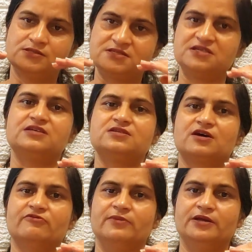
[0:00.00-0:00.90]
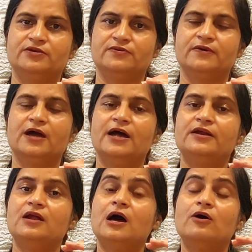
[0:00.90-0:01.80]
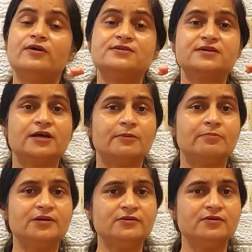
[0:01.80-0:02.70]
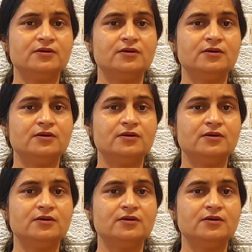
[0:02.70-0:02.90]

state government. And how does it happen?